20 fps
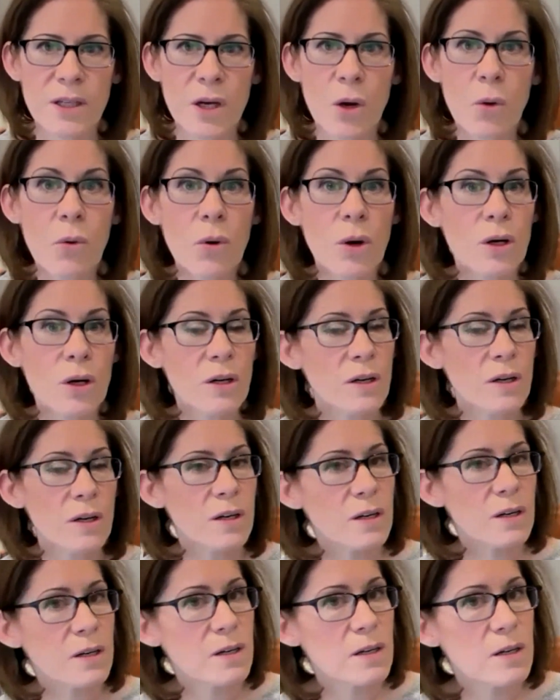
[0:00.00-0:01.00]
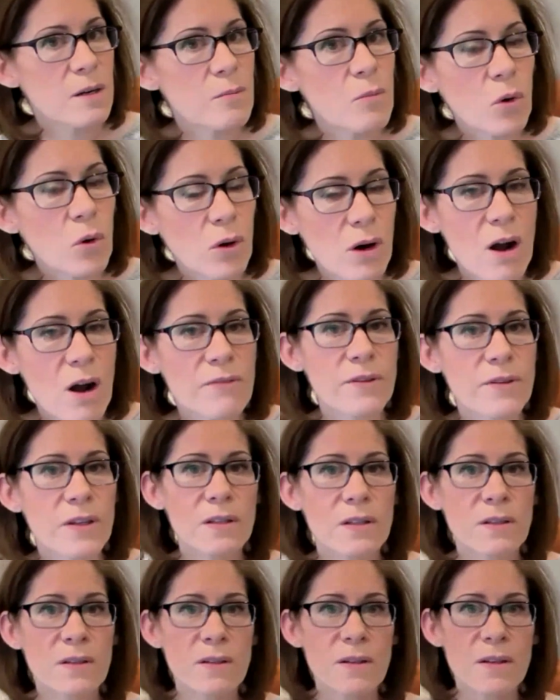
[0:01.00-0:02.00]
or more
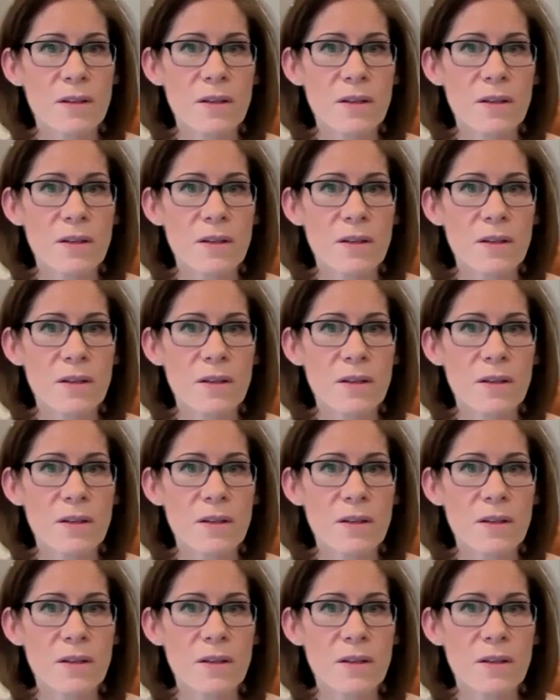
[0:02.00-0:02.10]
often,